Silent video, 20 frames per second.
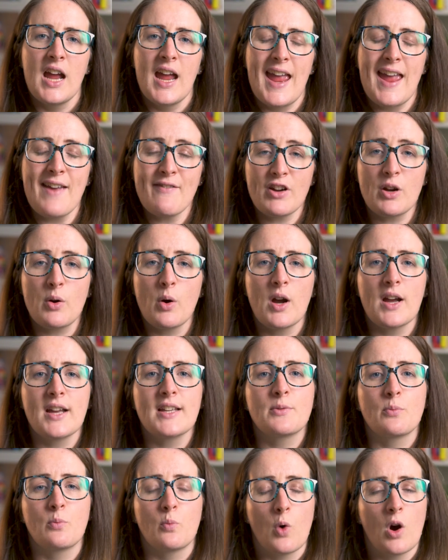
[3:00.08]
it
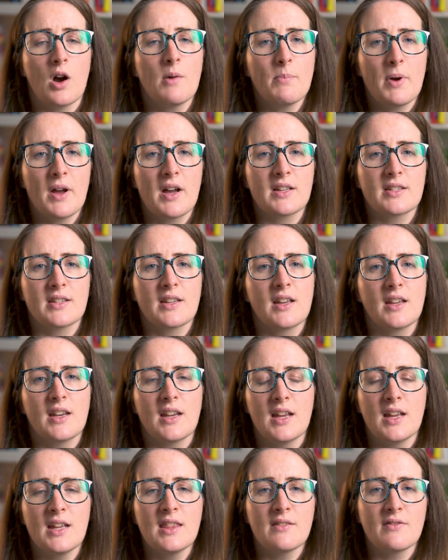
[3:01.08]
requires one person
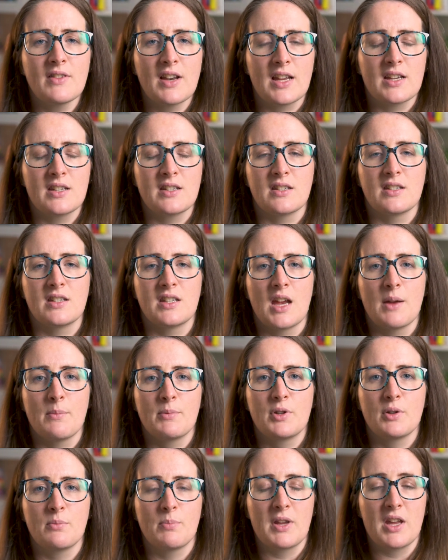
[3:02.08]
in the relationship
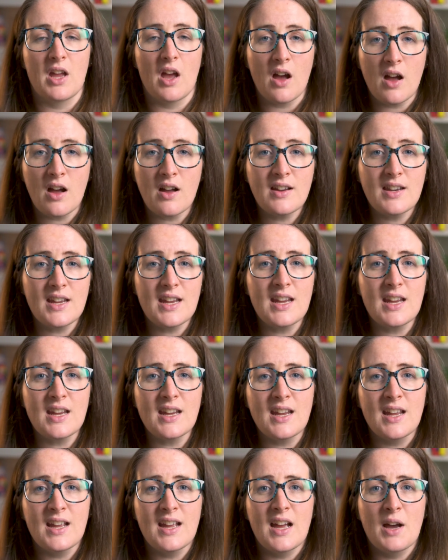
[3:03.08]
to be
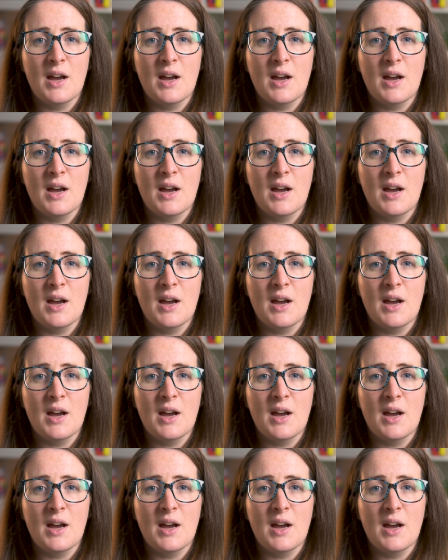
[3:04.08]
earning